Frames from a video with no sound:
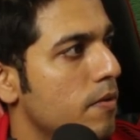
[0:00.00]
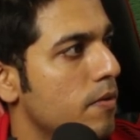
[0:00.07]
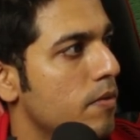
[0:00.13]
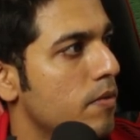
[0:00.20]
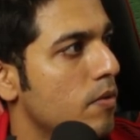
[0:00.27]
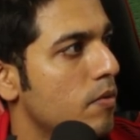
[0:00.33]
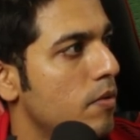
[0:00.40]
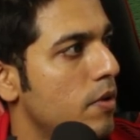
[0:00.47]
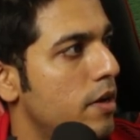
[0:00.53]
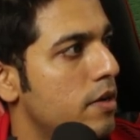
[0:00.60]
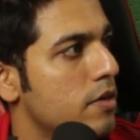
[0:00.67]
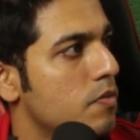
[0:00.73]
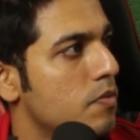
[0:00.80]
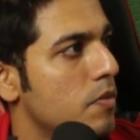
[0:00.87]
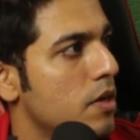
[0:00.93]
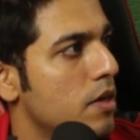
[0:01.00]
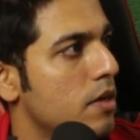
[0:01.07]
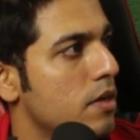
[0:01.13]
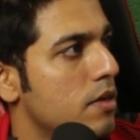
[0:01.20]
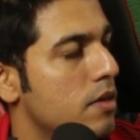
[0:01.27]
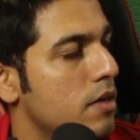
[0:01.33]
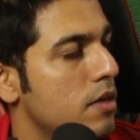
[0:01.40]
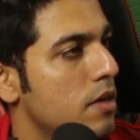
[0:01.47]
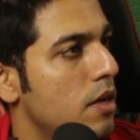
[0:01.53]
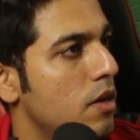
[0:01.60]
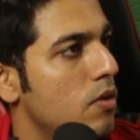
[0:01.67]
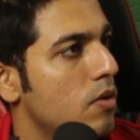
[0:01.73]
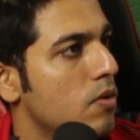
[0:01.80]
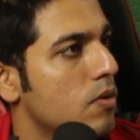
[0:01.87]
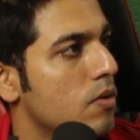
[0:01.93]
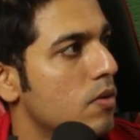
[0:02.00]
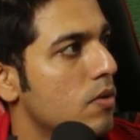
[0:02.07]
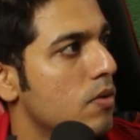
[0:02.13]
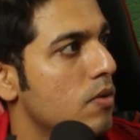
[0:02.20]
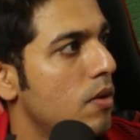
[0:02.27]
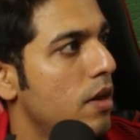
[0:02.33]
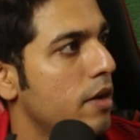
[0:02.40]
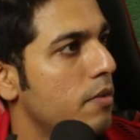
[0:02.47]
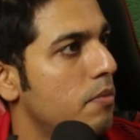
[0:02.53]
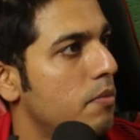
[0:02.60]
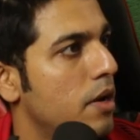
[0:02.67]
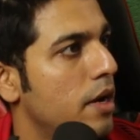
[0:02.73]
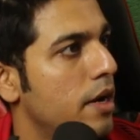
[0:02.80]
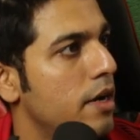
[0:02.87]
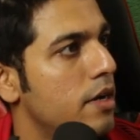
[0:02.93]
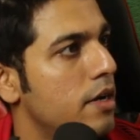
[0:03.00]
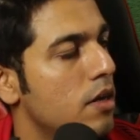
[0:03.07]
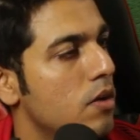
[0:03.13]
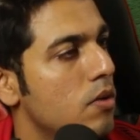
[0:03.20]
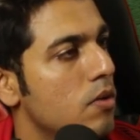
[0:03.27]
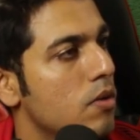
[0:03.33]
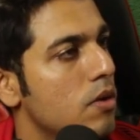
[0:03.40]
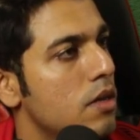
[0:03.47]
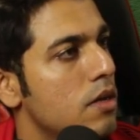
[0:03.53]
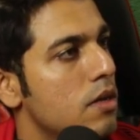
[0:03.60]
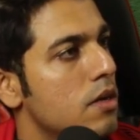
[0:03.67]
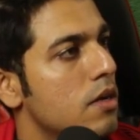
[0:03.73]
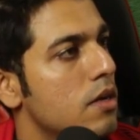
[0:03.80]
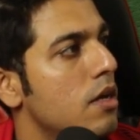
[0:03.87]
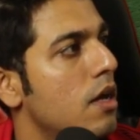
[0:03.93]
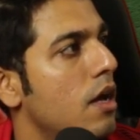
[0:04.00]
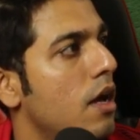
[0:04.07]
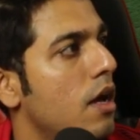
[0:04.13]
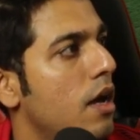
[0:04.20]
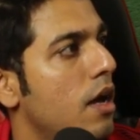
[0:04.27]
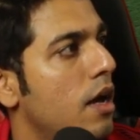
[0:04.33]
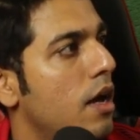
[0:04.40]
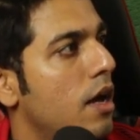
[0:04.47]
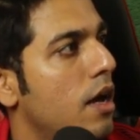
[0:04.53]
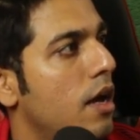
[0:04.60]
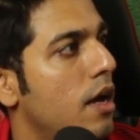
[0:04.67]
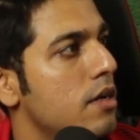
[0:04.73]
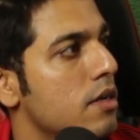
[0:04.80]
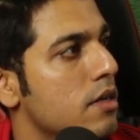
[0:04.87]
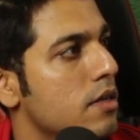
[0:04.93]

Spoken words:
So let us make it yellow, like bright yellow color. And